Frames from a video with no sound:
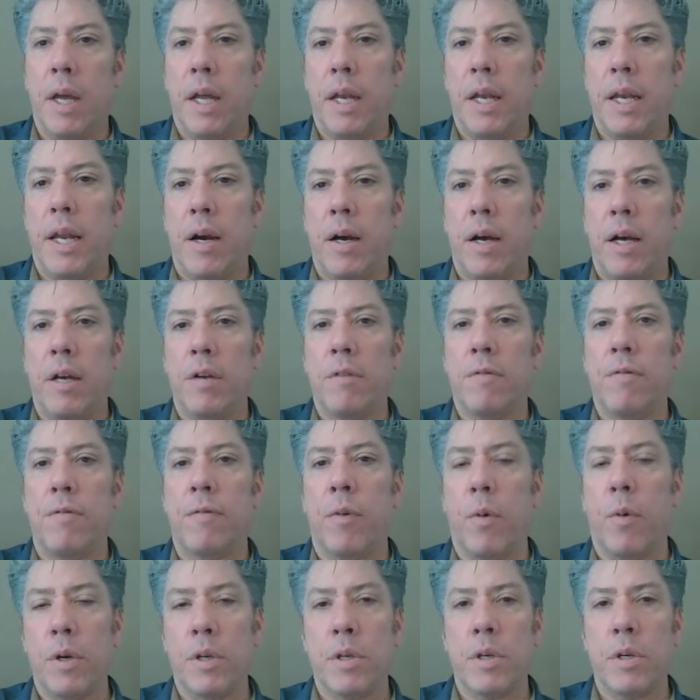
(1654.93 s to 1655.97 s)
Now,
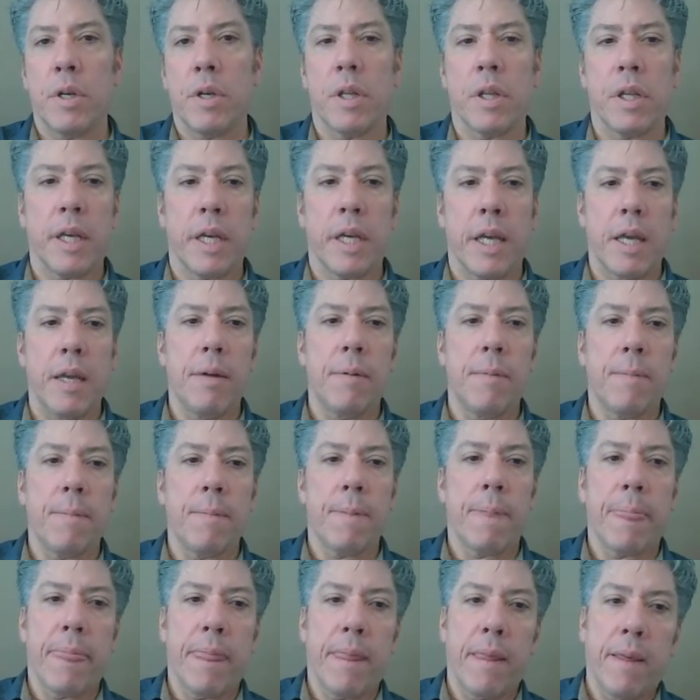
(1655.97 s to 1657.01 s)
unfortunately,
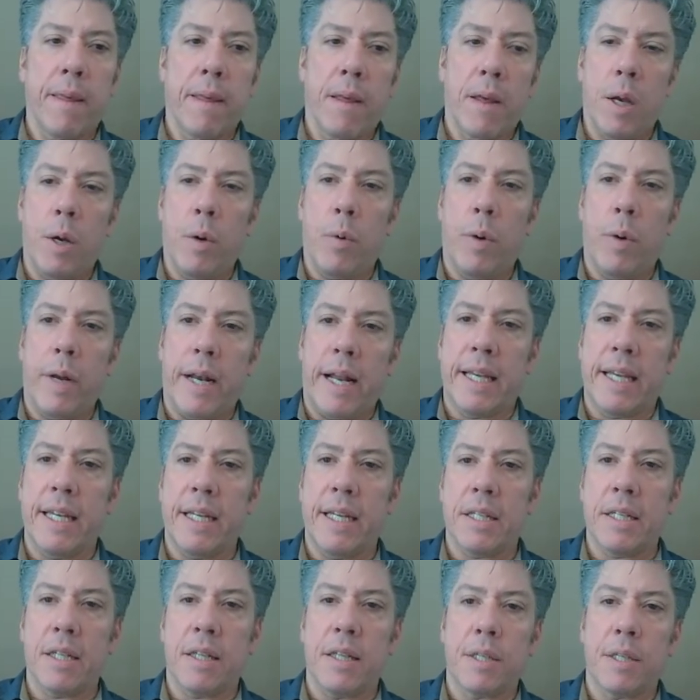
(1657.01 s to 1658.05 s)
when I
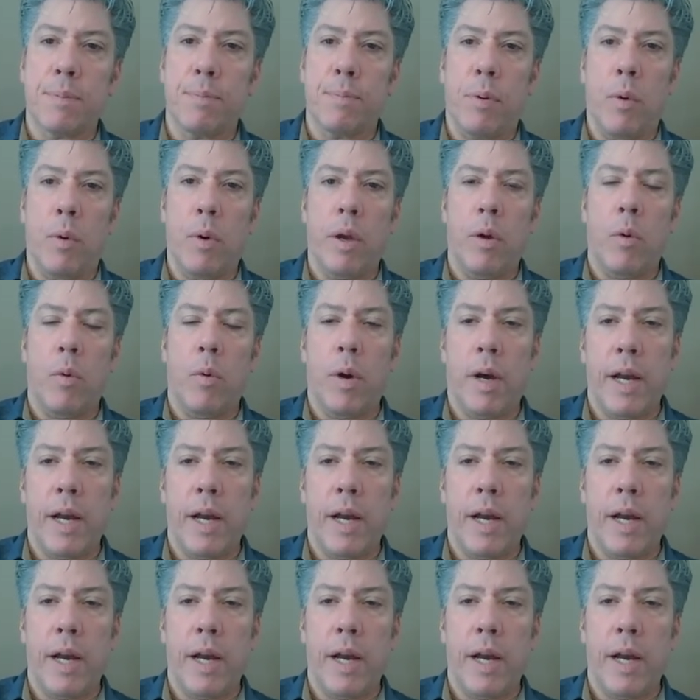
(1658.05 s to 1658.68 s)
get to this point,